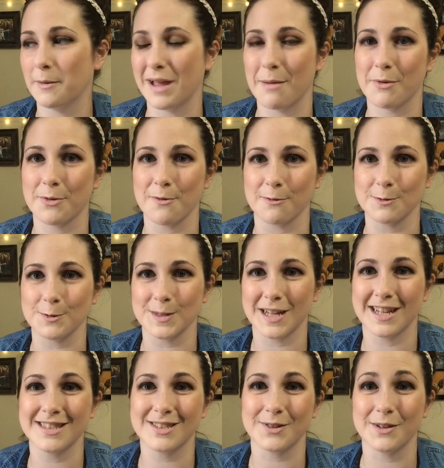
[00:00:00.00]
Game of Thrones was
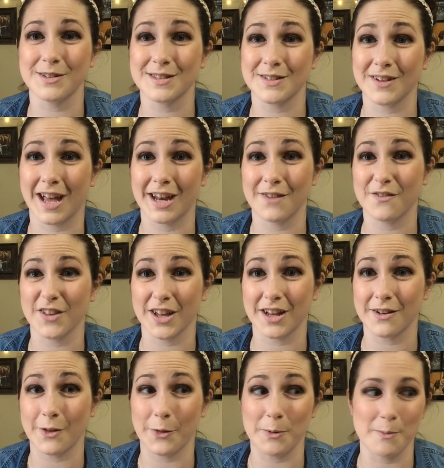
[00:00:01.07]
on. So we still got it for
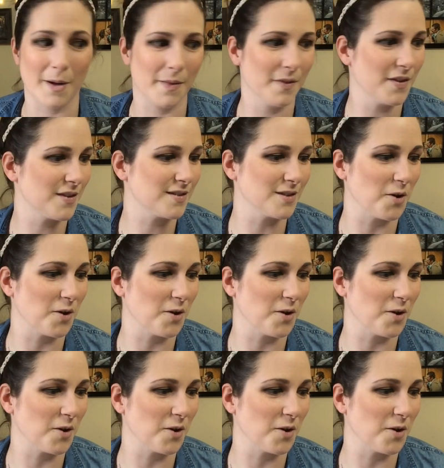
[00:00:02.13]
like another month.